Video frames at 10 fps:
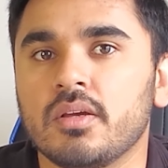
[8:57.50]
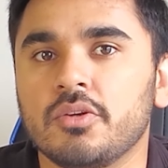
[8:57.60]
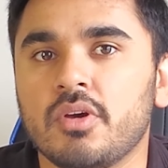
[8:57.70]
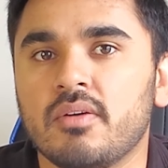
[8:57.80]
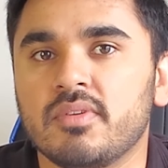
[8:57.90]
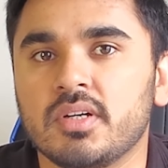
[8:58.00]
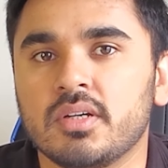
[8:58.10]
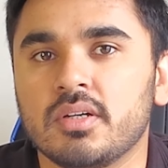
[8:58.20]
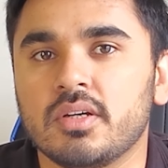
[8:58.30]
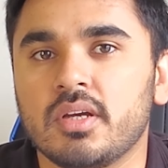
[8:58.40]
You have
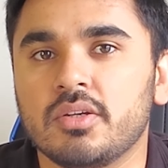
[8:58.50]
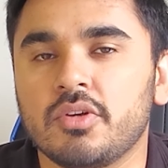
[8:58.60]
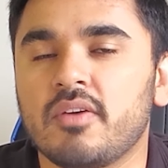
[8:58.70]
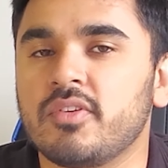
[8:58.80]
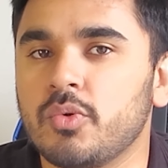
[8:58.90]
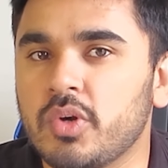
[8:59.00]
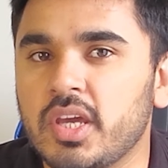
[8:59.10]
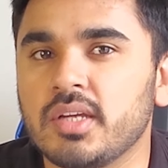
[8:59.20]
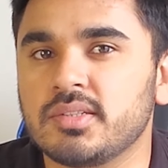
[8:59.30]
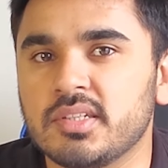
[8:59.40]
an
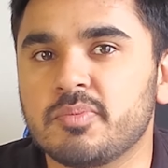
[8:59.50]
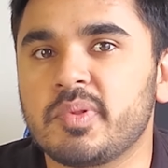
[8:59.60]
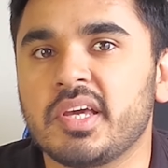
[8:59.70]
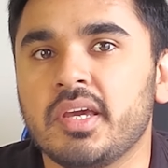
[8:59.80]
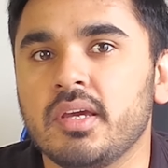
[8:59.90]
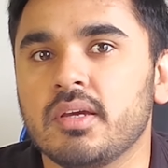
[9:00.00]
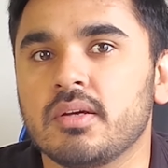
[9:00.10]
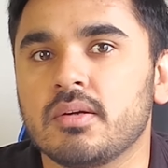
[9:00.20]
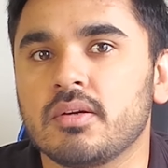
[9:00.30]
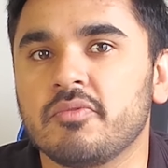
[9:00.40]
okay display,
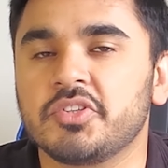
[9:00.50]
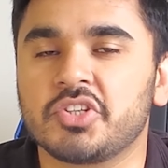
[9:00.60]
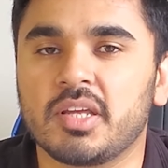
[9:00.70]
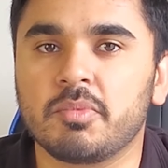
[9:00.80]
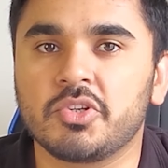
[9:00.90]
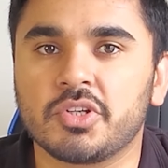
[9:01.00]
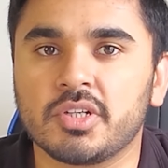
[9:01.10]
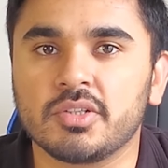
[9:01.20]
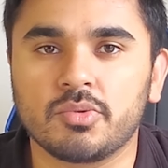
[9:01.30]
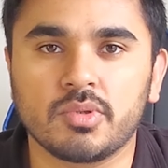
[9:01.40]
which can be
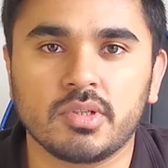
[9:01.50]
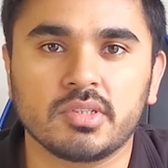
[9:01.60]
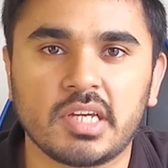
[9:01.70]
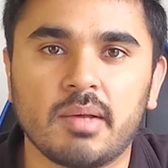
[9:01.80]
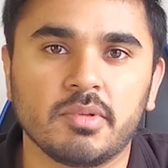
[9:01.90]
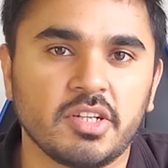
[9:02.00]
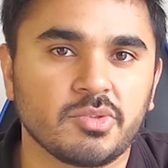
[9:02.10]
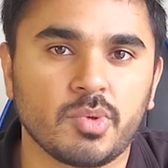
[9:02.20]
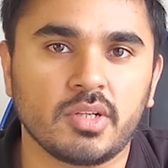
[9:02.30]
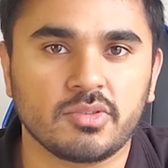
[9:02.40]
turned into a tablet
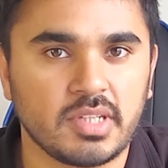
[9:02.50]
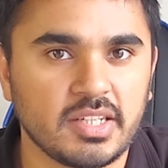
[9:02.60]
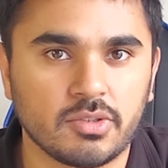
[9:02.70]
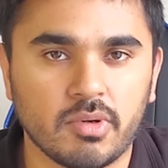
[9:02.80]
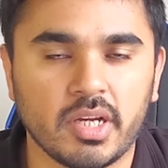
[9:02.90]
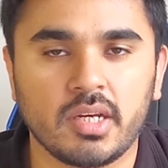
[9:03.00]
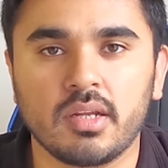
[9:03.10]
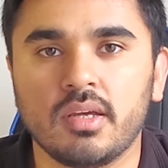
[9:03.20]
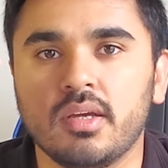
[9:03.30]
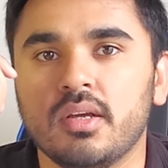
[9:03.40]
as well, so that's
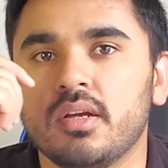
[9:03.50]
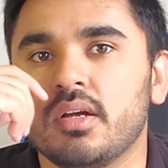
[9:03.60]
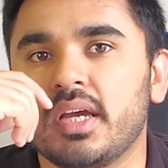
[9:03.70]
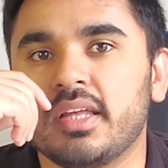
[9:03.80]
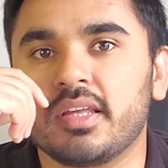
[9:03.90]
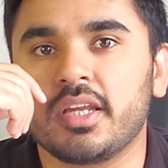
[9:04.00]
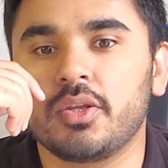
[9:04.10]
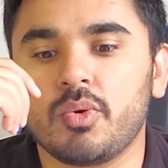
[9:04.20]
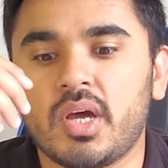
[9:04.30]
great. And then you